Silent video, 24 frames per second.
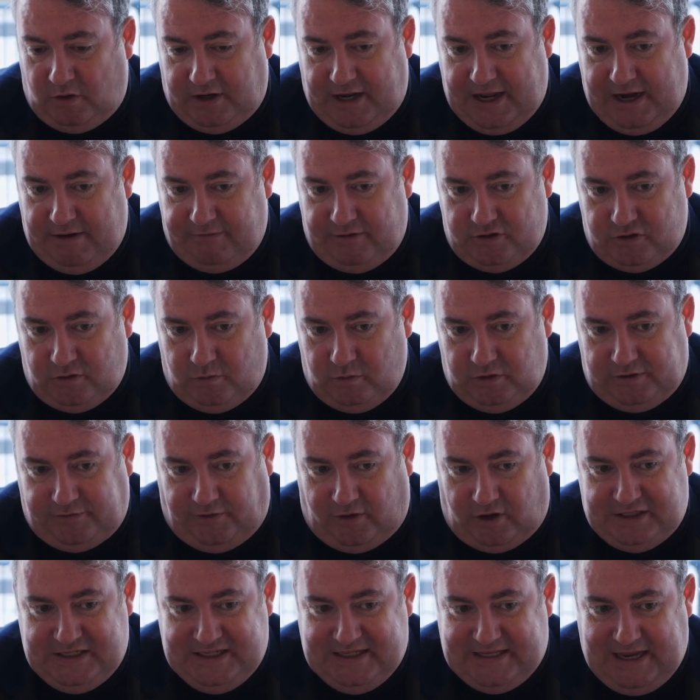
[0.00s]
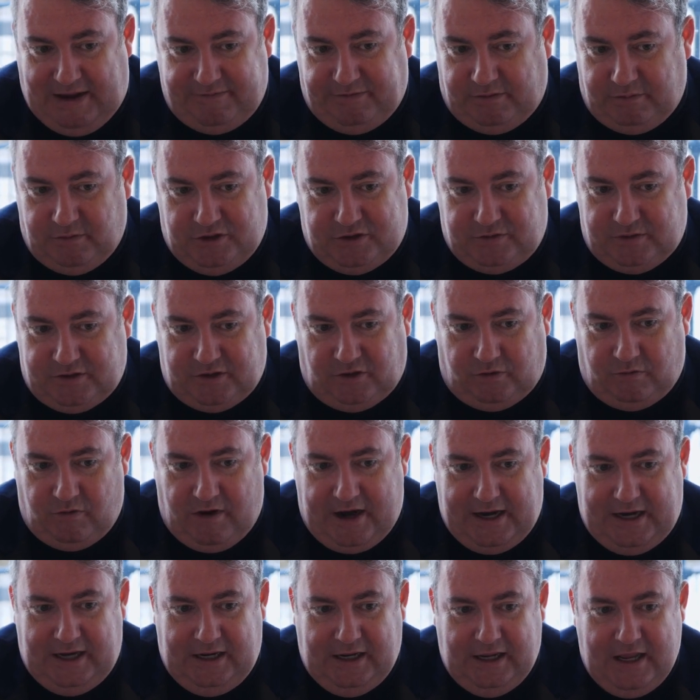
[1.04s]
one I ever done was 47, which was
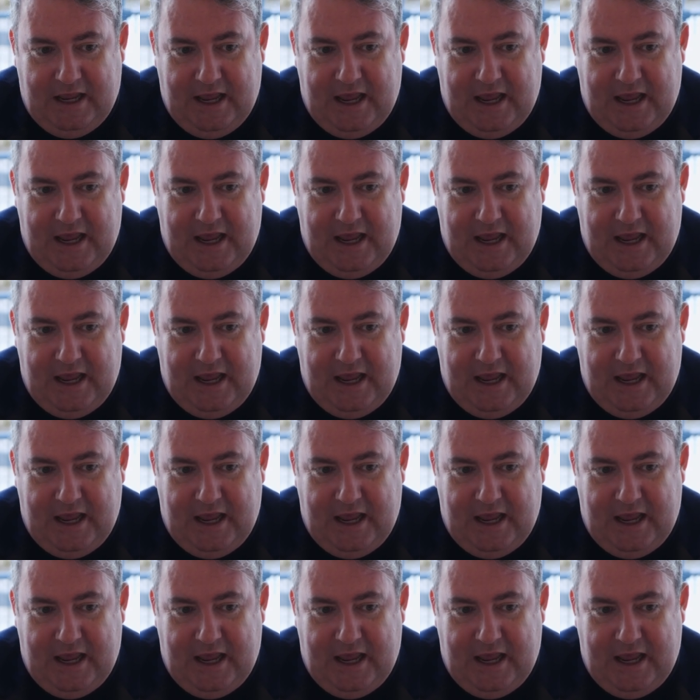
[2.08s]
unreal.